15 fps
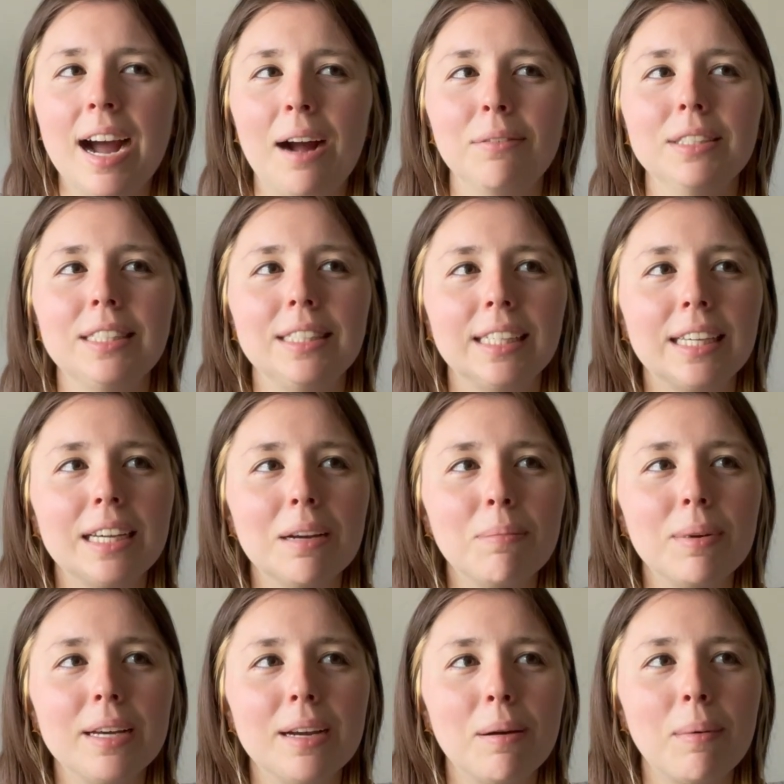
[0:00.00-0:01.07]
I was thinking a
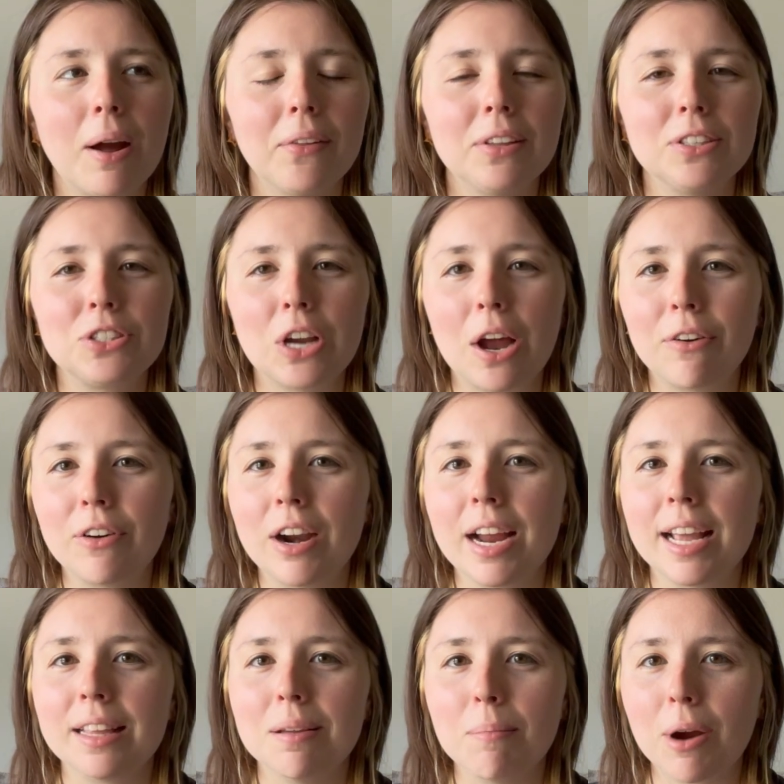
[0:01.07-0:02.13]
bit about the genre
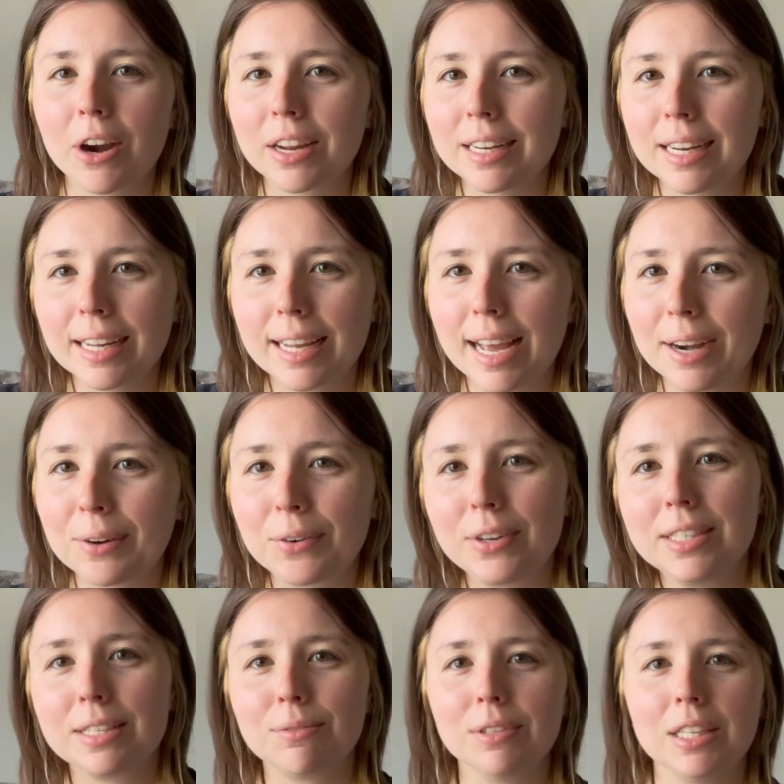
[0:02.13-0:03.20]
and the marketing
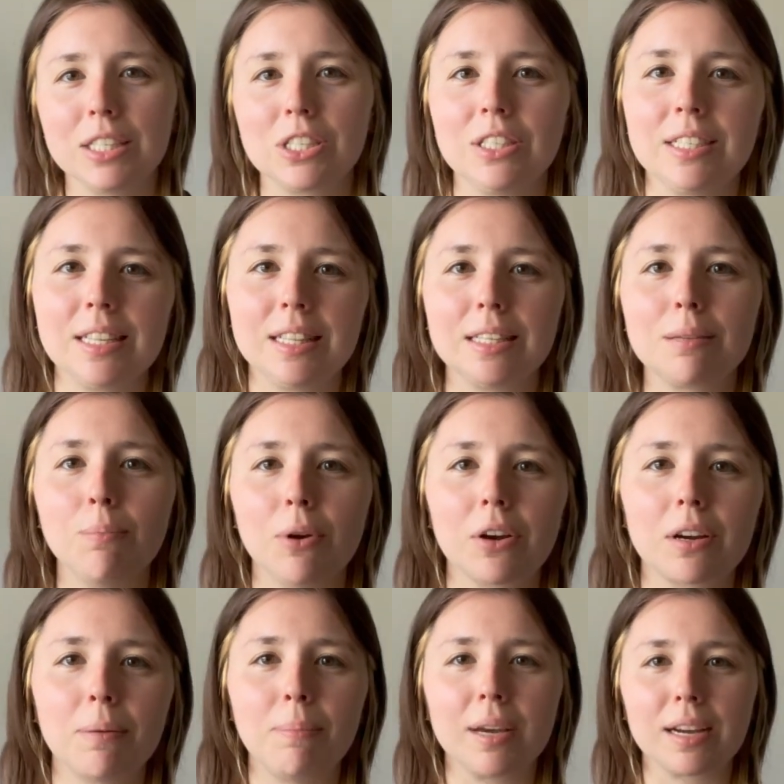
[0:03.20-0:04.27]
categories in relation to this
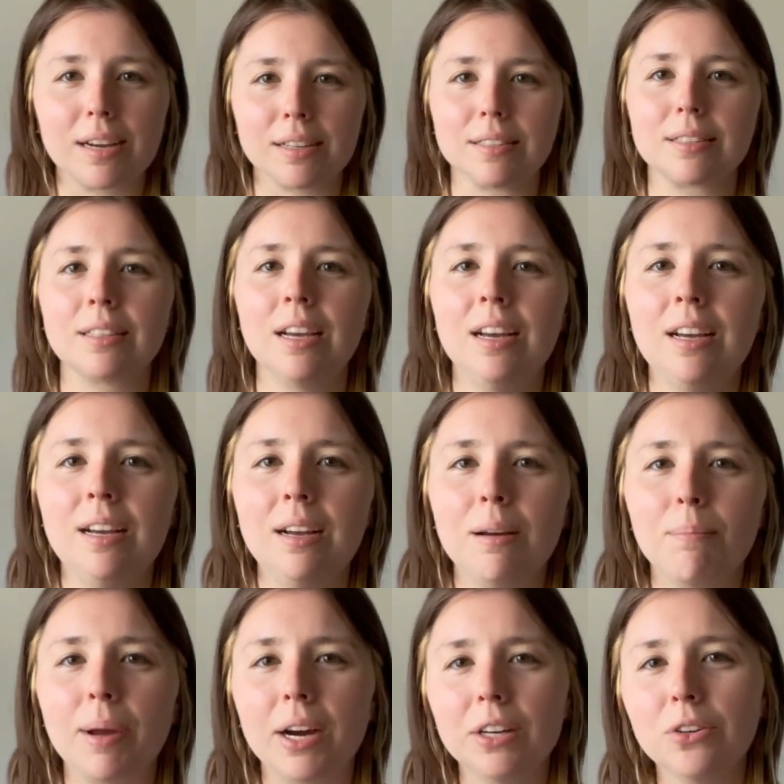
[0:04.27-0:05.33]
book because
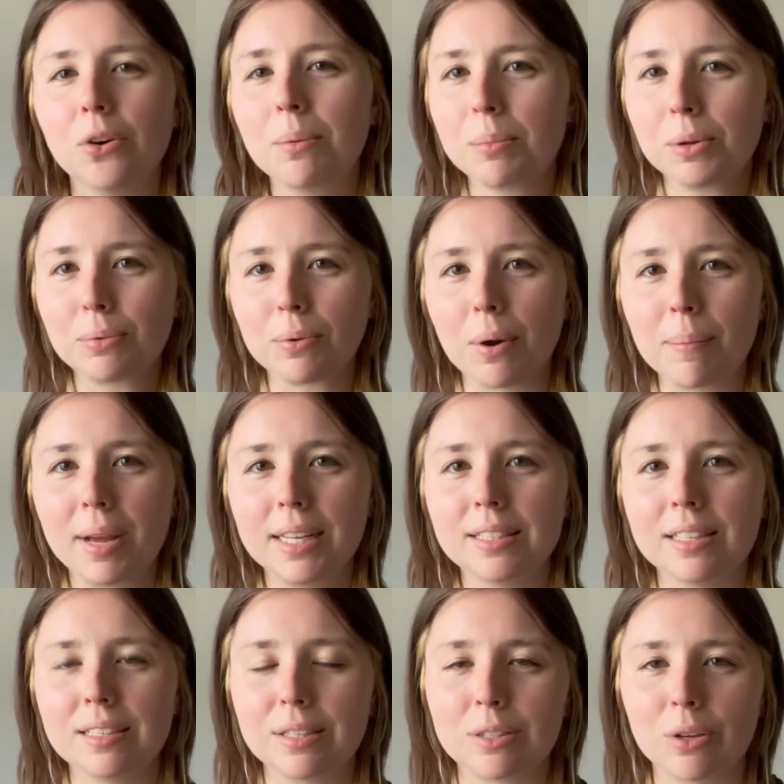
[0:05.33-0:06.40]
paranormal
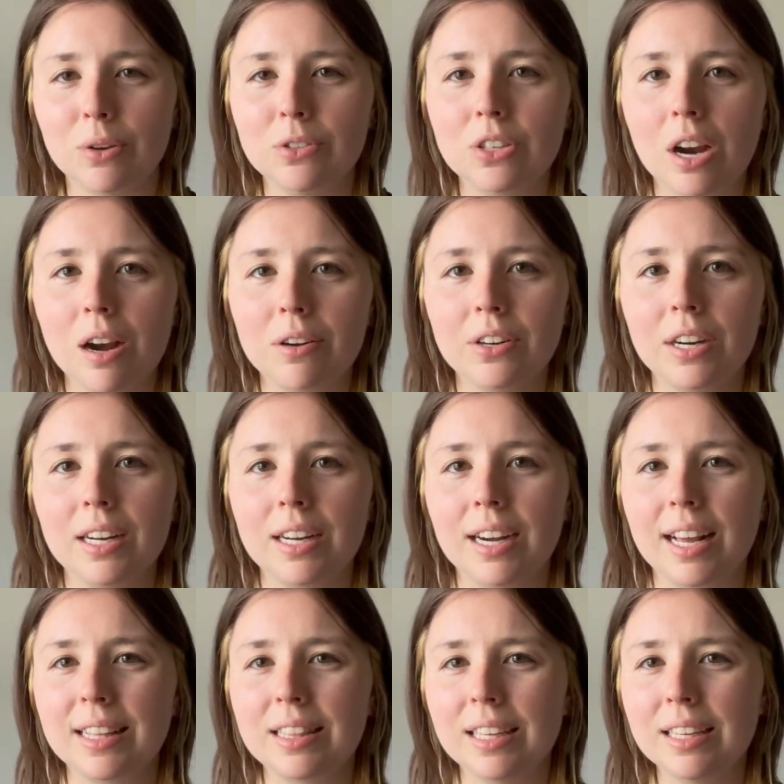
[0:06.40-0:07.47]
romance is its own genre,
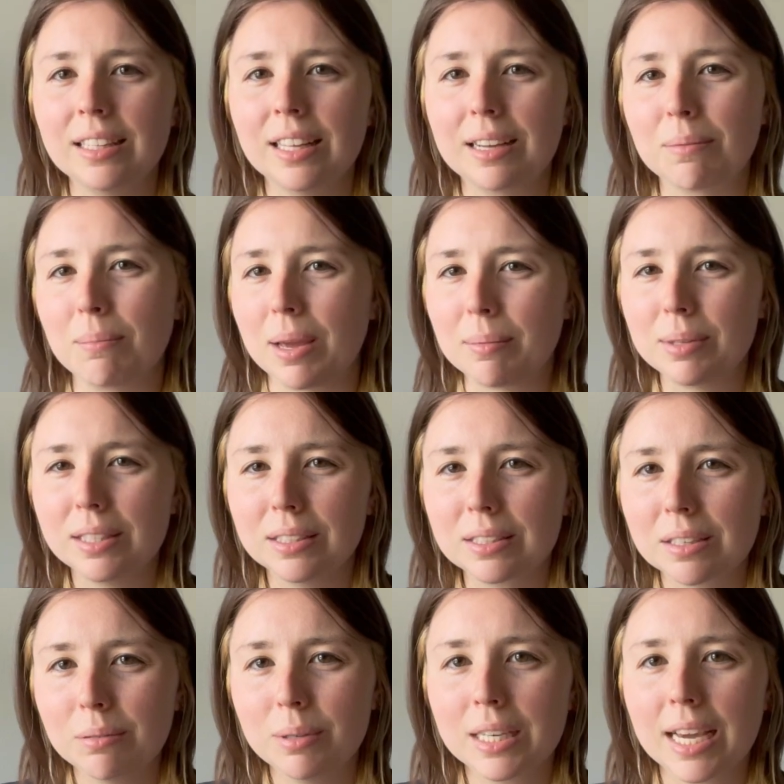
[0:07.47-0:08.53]
and I think like maybe this
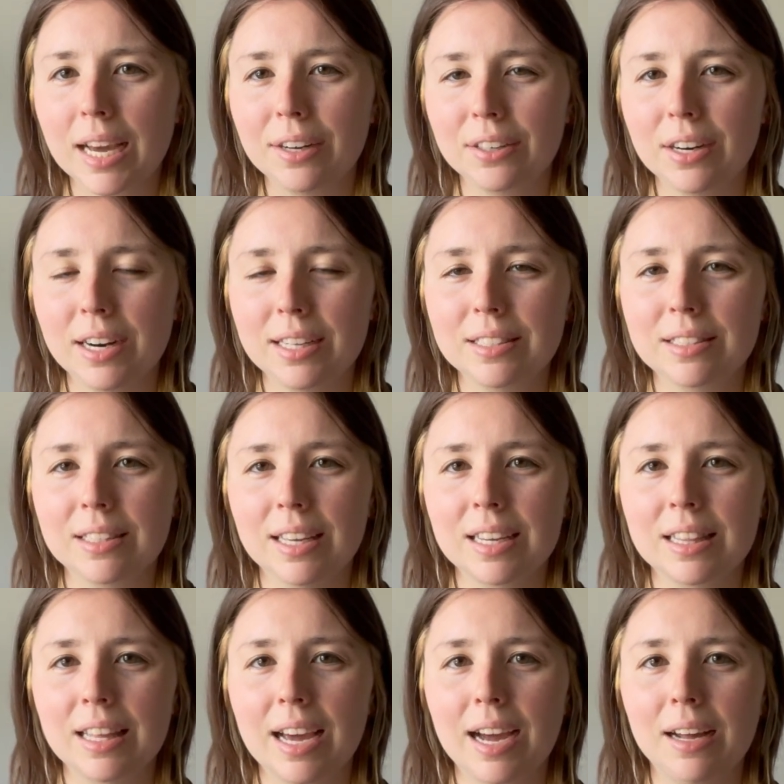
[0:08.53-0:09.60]
could be categorized
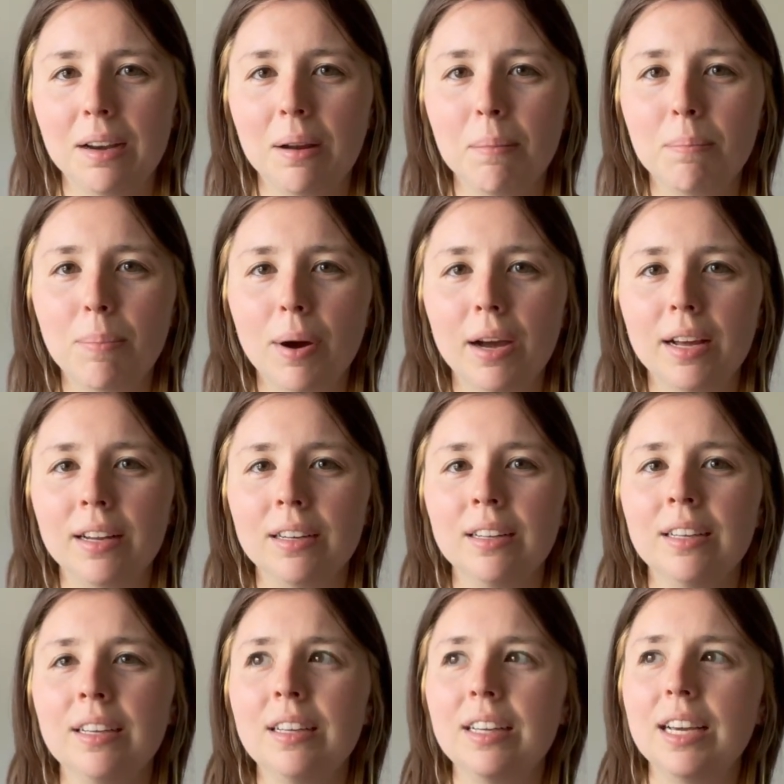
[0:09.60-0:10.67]
like that, but
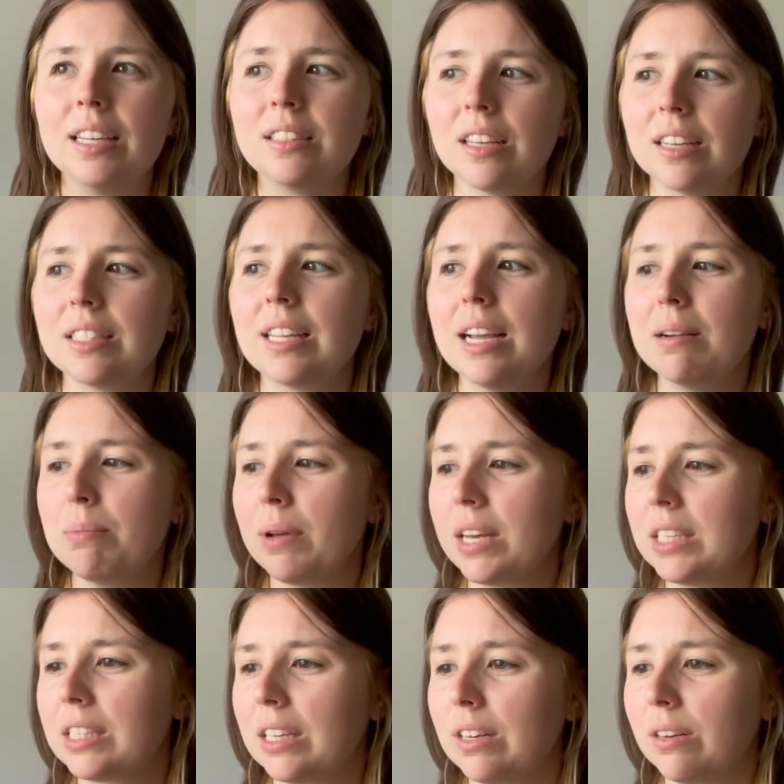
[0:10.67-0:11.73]
it does take
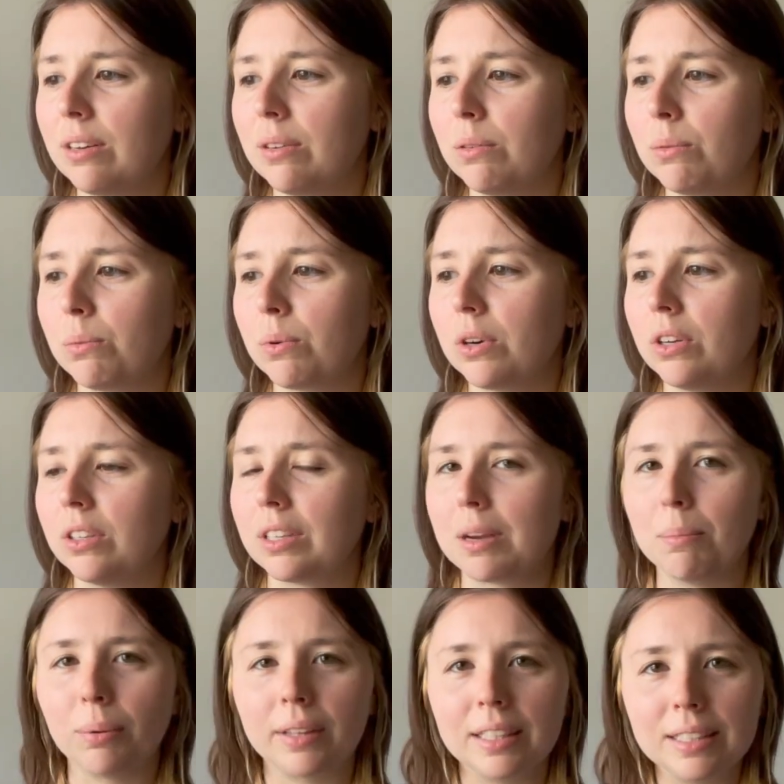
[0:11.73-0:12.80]
place in a world
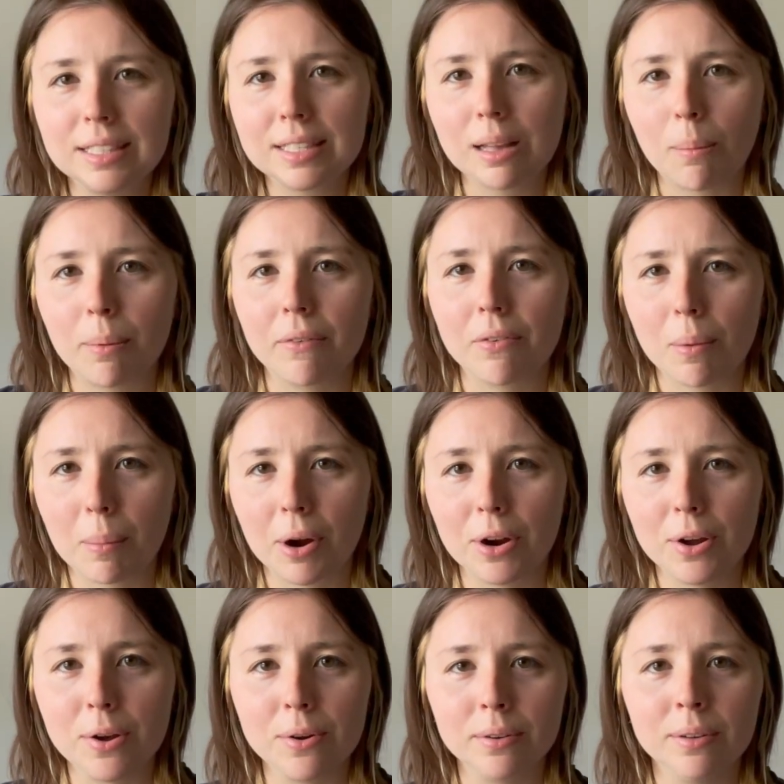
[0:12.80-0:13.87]
completely separate from our
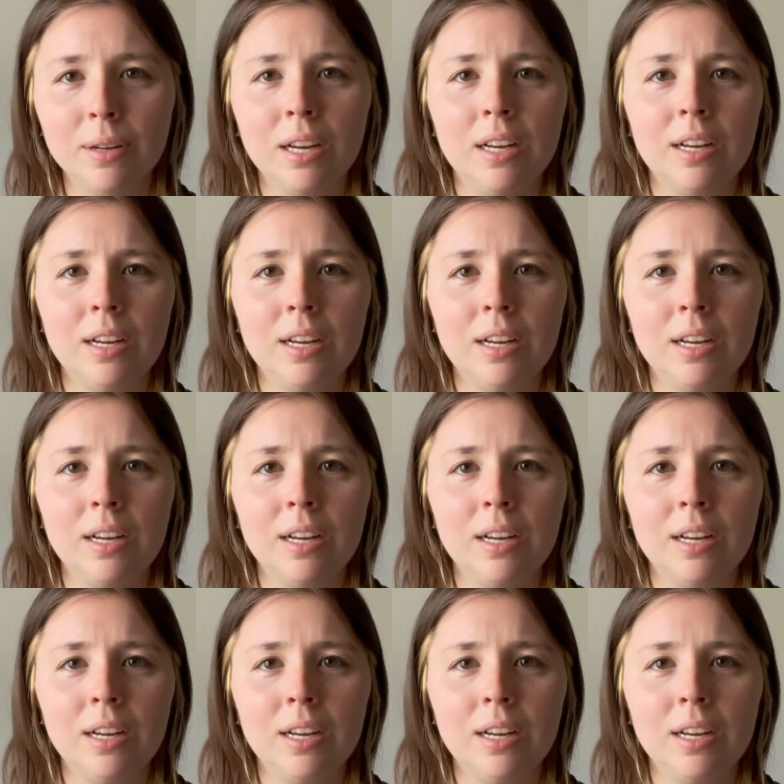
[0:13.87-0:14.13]
own.